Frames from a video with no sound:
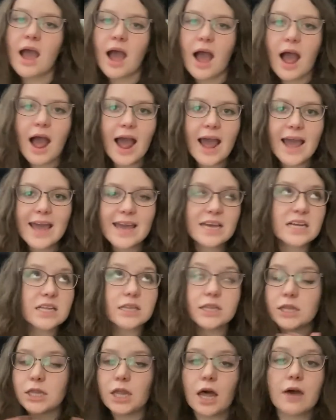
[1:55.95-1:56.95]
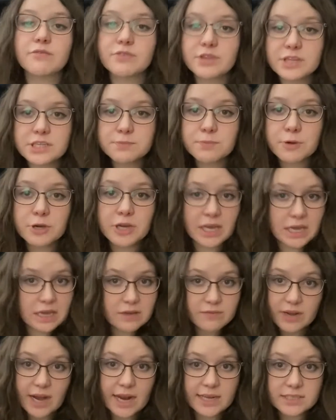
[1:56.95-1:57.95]
I loved this book
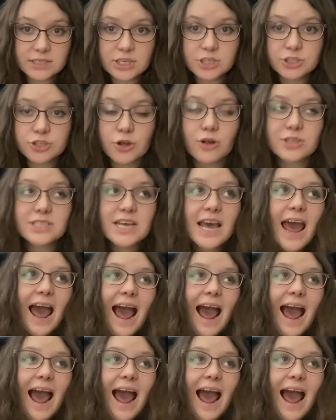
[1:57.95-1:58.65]
even as an adult.